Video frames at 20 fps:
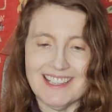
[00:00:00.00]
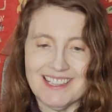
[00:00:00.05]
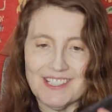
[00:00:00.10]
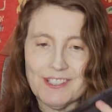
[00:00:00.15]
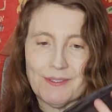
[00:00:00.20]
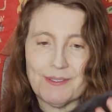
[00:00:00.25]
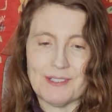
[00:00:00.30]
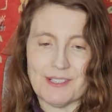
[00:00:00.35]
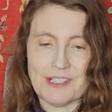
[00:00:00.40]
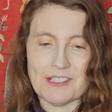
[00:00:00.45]
This
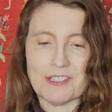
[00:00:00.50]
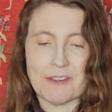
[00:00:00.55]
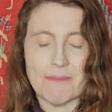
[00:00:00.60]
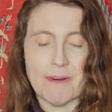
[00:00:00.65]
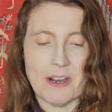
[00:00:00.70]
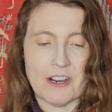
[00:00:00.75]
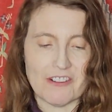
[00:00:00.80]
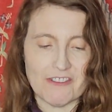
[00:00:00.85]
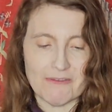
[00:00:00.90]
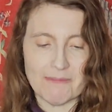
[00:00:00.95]
was also
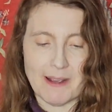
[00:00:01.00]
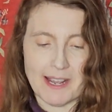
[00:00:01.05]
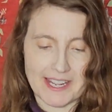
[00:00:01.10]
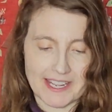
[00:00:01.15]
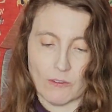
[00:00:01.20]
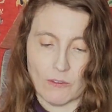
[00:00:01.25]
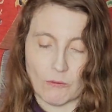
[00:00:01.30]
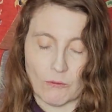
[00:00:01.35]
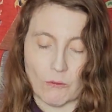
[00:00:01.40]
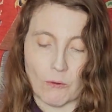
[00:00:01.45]
part of
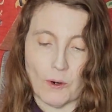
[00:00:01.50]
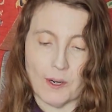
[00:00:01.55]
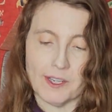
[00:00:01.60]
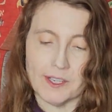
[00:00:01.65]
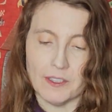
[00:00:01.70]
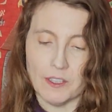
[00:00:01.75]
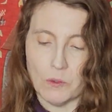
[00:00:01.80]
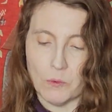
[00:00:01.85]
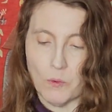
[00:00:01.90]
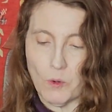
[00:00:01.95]
my
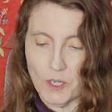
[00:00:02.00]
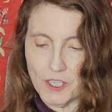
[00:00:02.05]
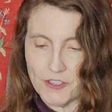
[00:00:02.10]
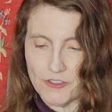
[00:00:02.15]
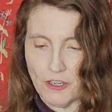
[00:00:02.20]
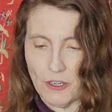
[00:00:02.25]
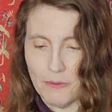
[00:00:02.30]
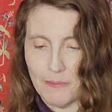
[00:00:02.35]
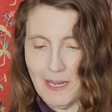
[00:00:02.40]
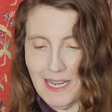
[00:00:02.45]
royal
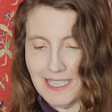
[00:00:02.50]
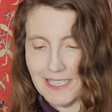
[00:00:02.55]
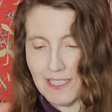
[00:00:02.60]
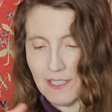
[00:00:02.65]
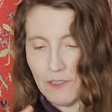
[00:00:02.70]
wardrobe, as it